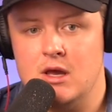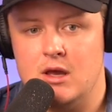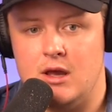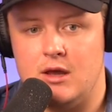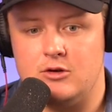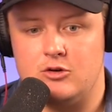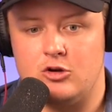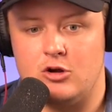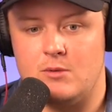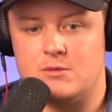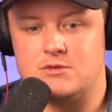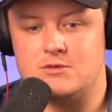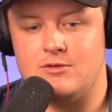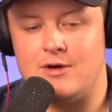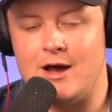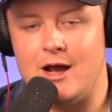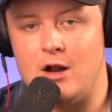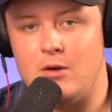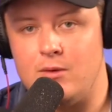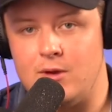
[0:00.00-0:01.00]
in terms of
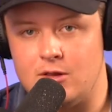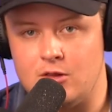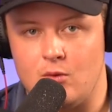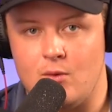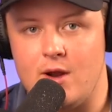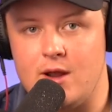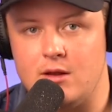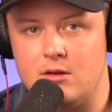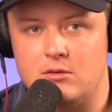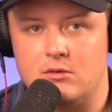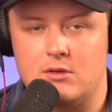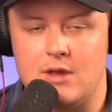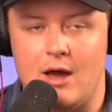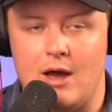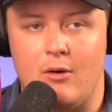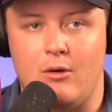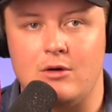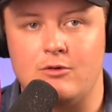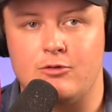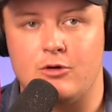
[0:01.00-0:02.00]
hiring the right
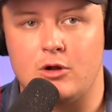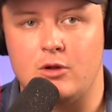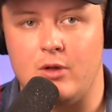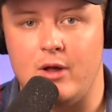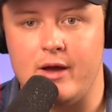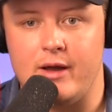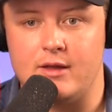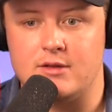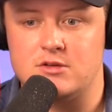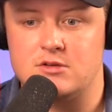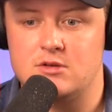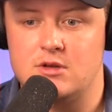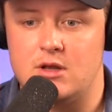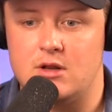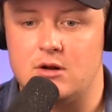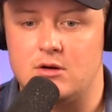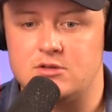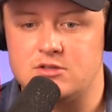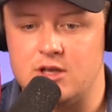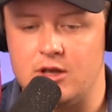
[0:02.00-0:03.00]
talent for clients and
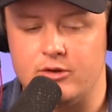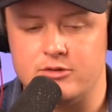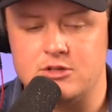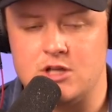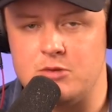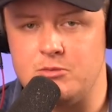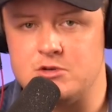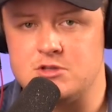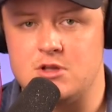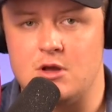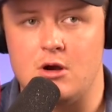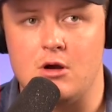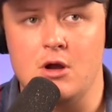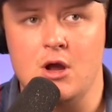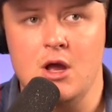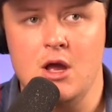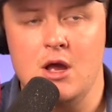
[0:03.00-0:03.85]
our sales team is there.